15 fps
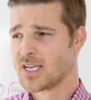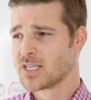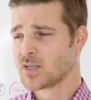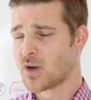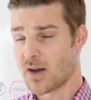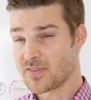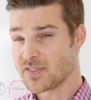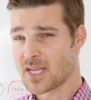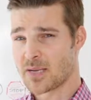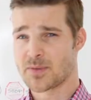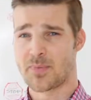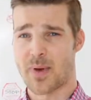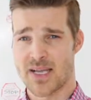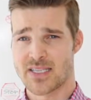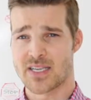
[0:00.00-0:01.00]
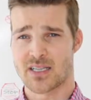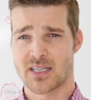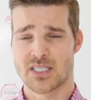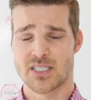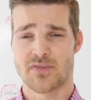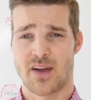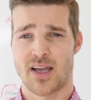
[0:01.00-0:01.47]
So, oftentimes,
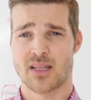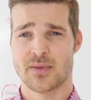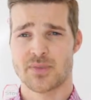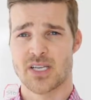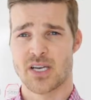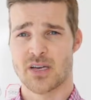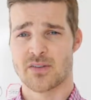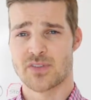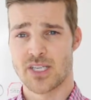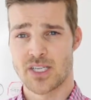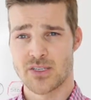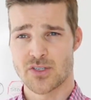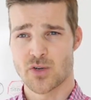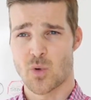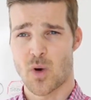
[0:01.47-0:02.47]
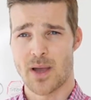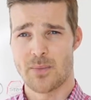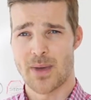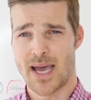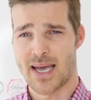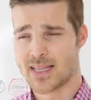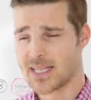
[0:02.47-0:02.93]
bicyclists find themselves injured quite
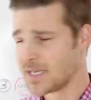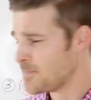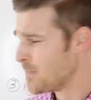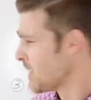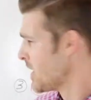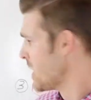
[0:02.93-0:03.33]
badly,